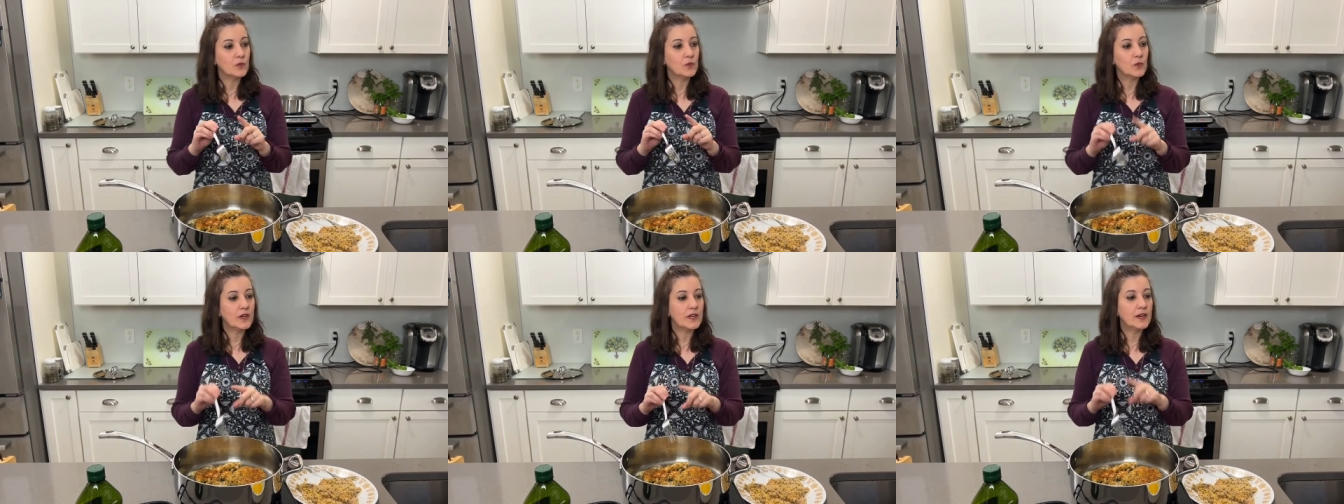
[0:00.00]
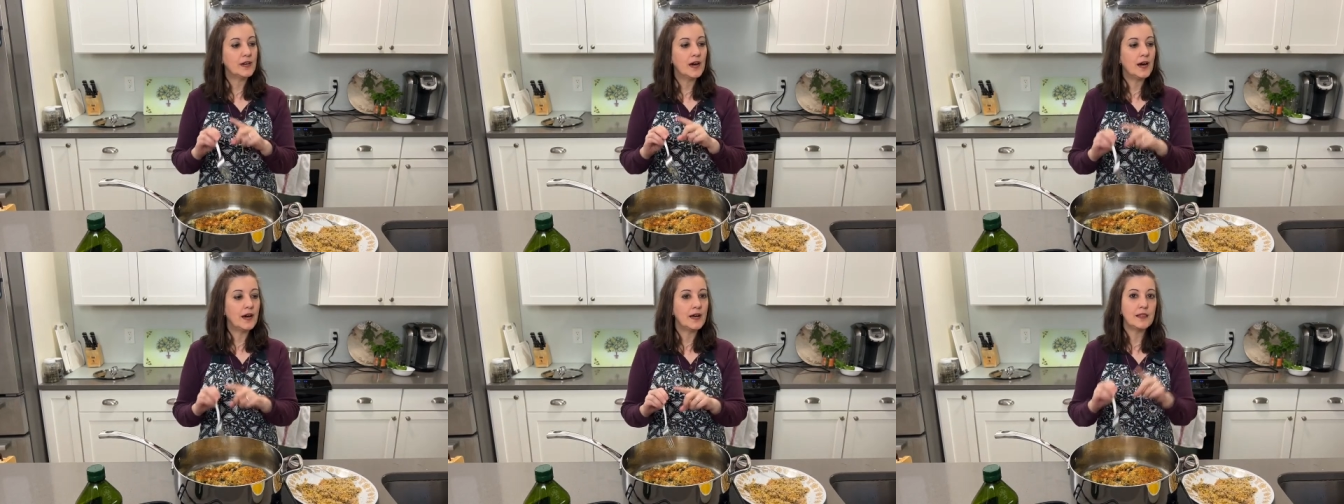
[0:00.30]

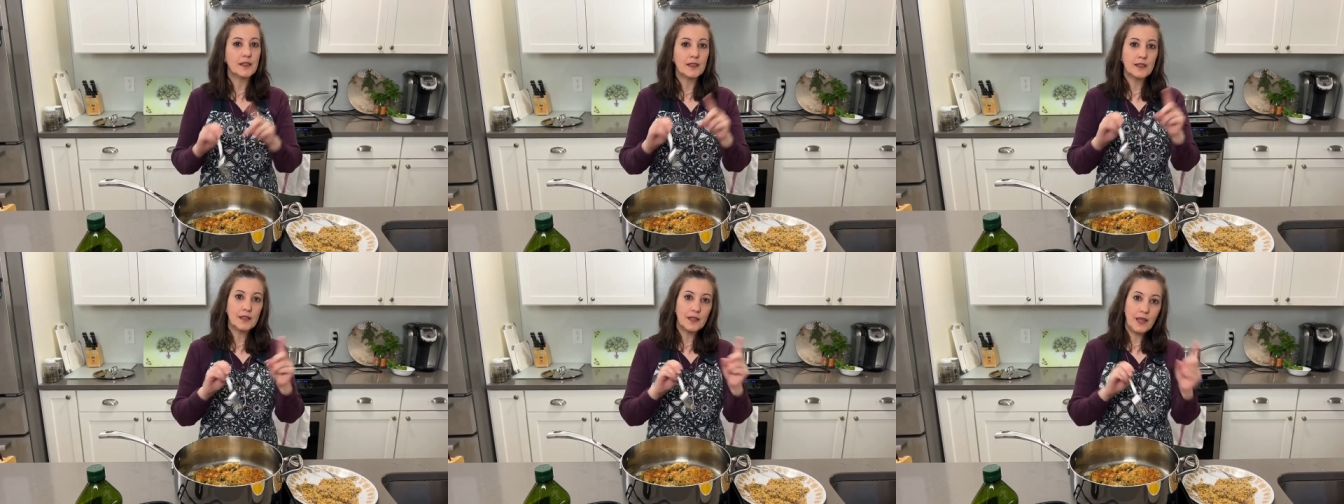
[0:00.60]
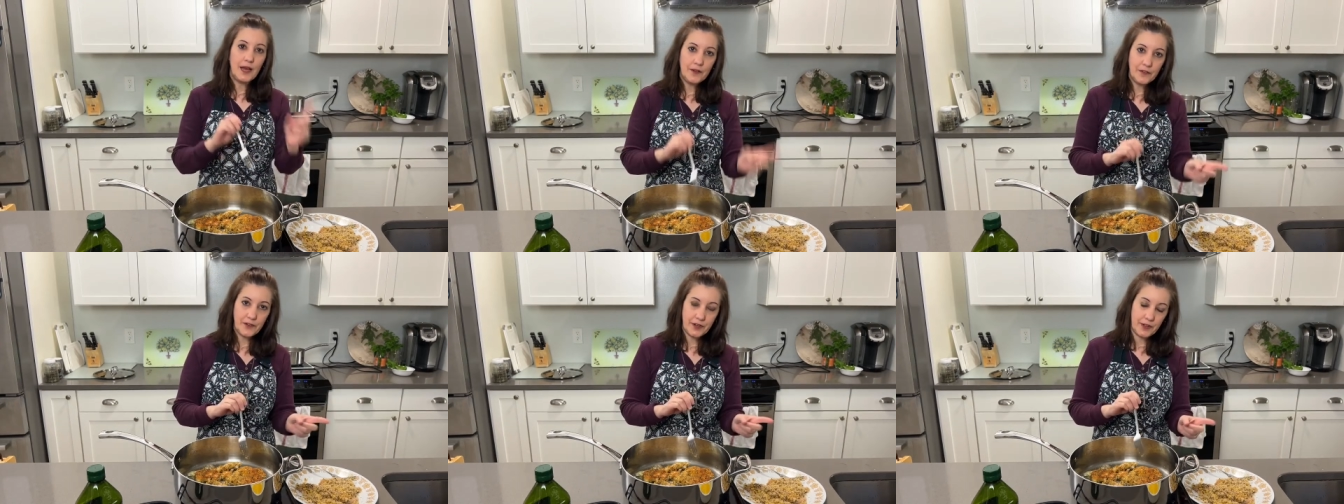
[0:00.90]
When I
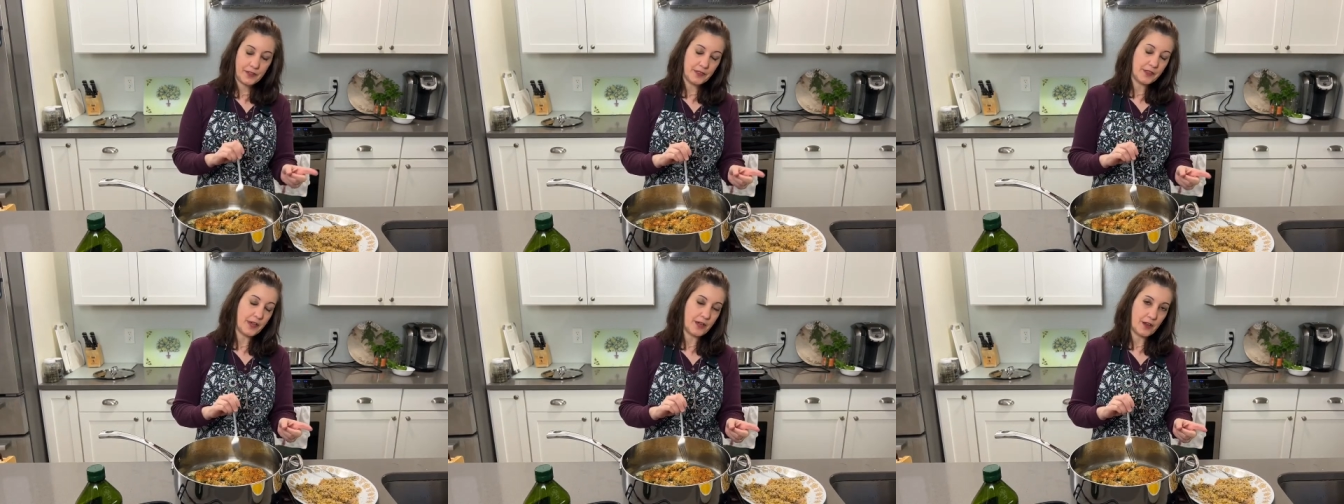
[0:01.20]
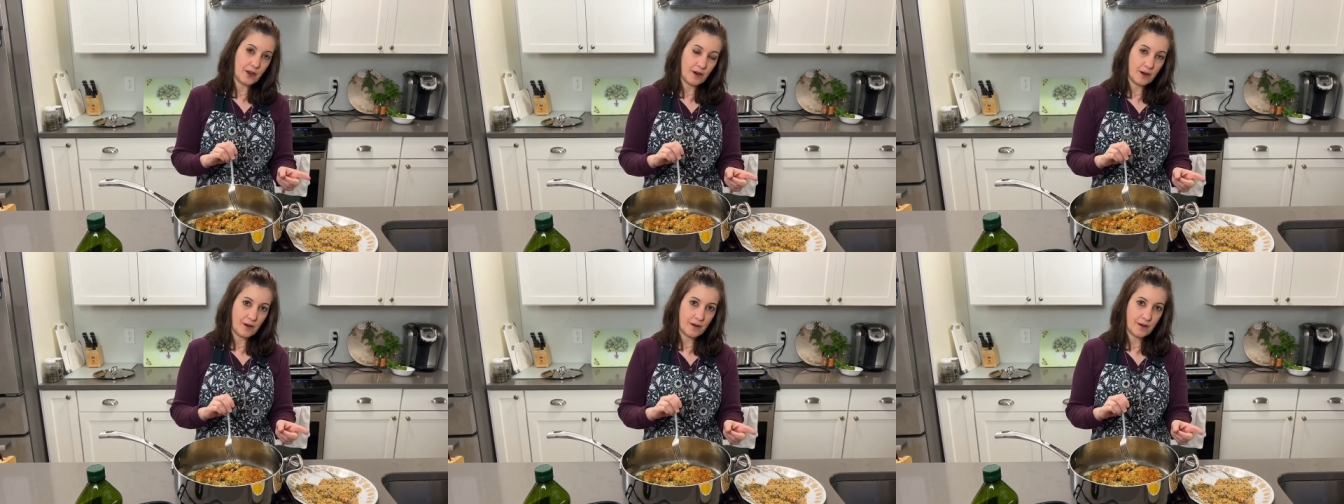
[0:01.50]
left
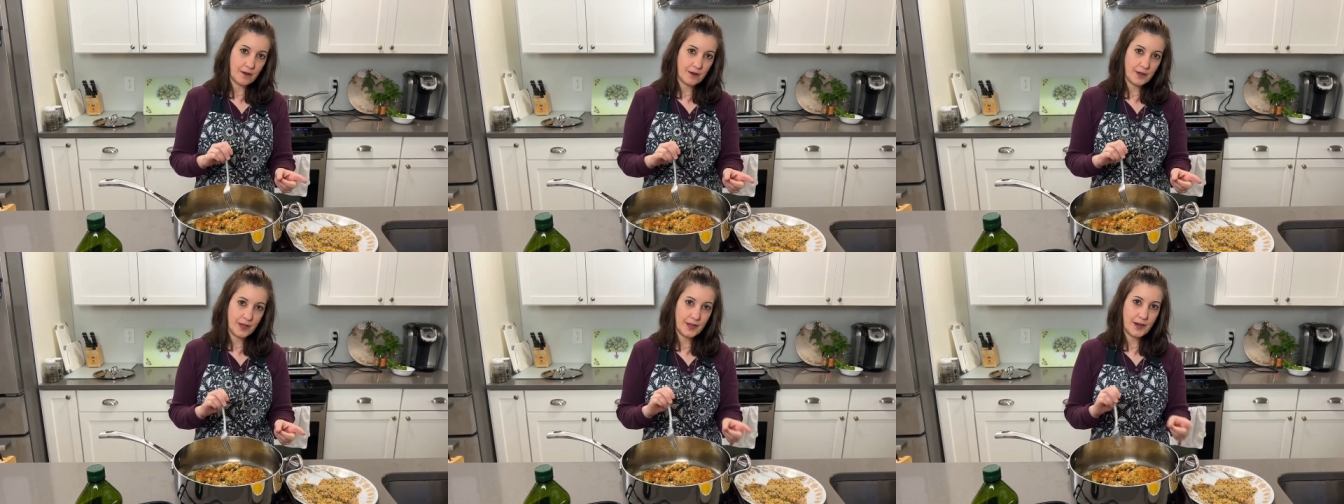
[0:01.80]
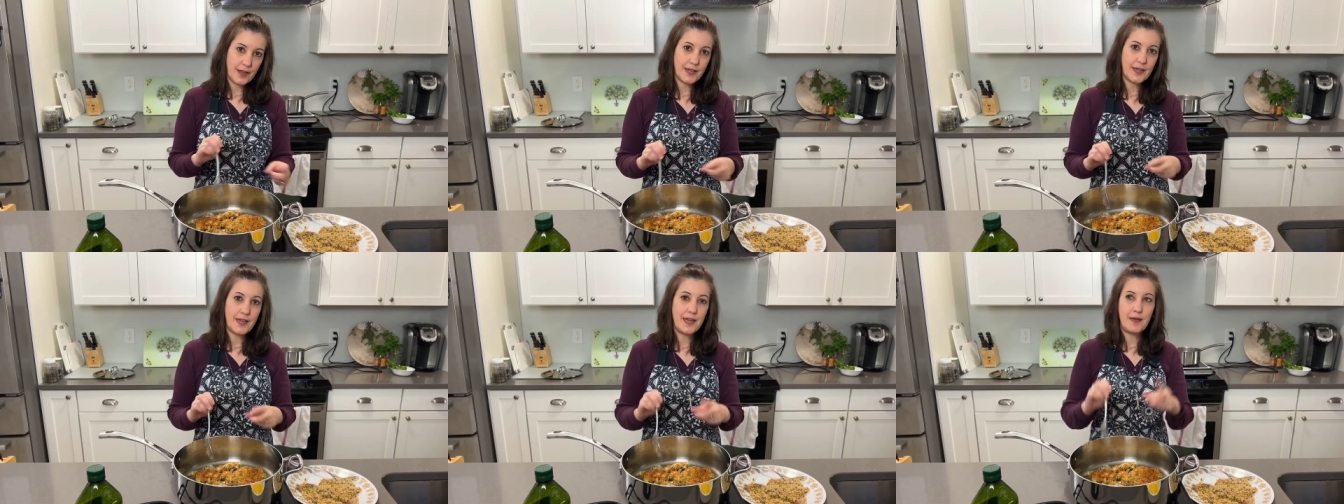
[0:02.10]
there
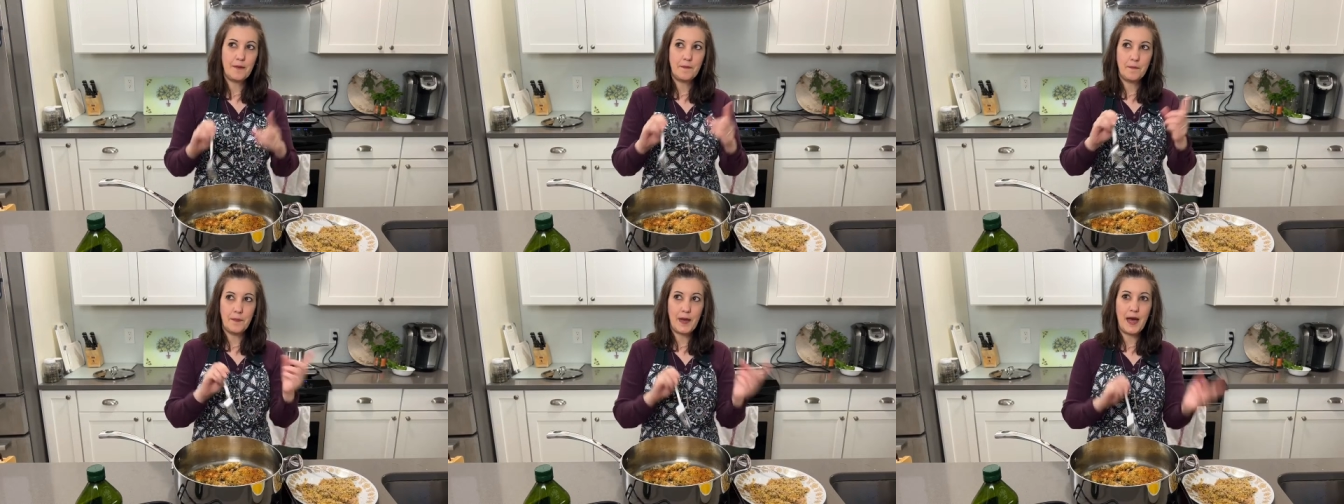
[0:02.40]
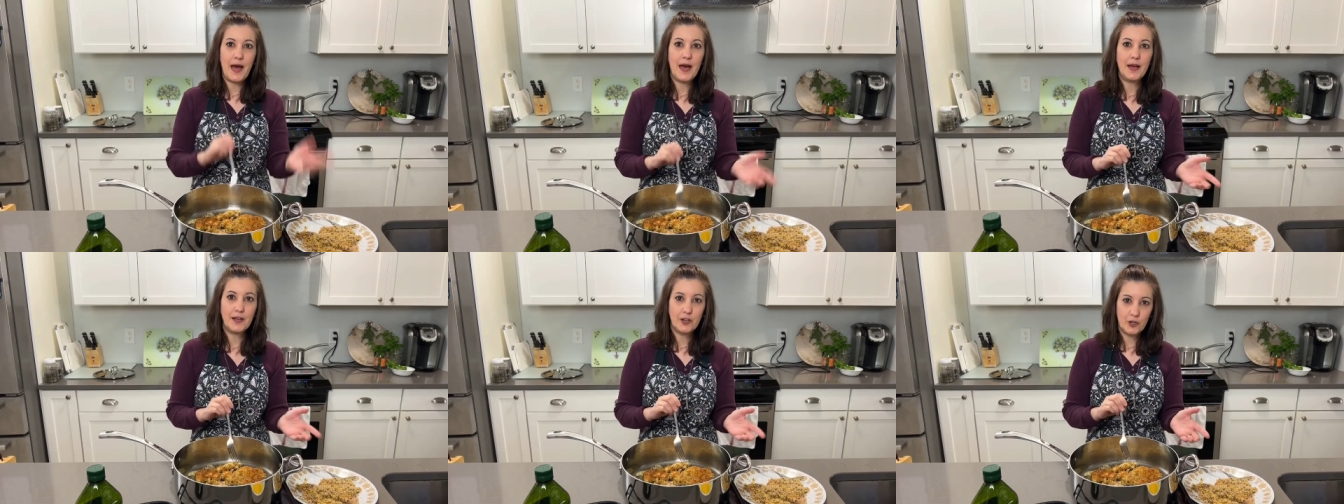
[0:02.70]
and I came
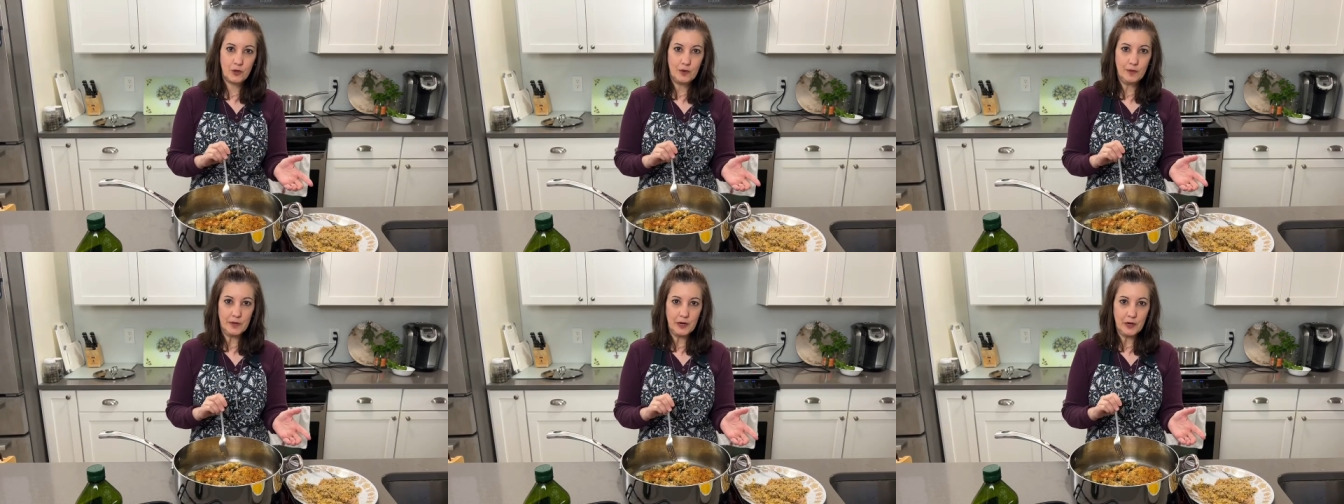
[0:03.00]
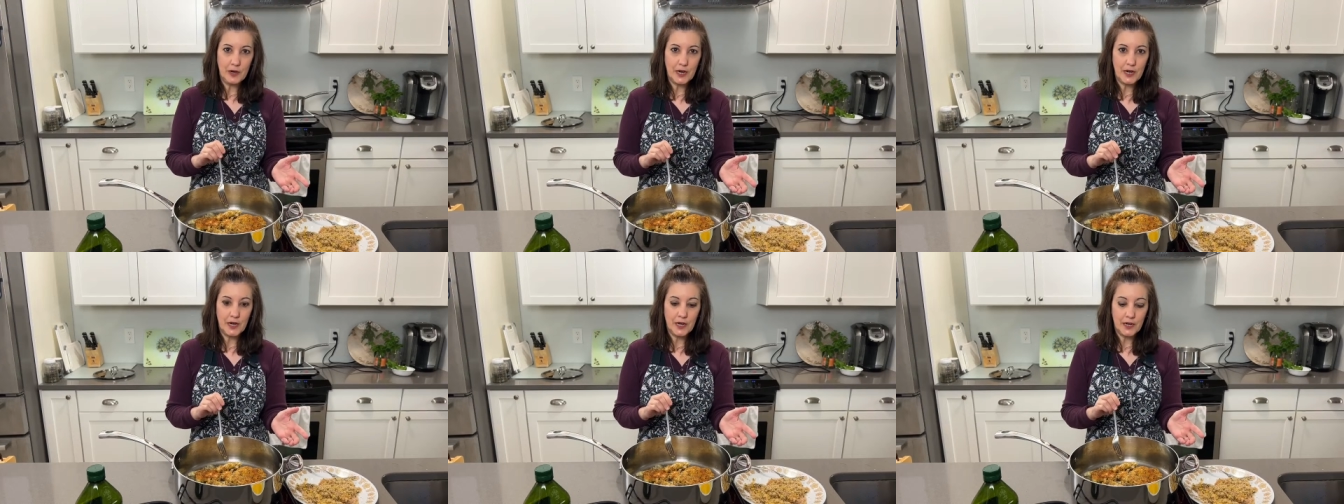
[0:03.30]
back to
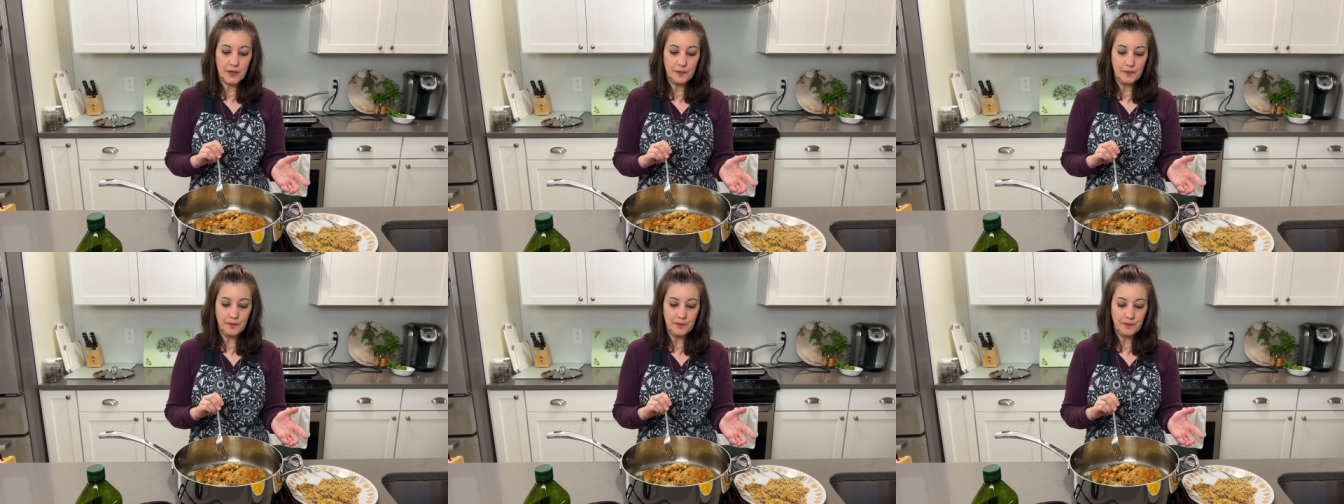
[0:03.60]
America,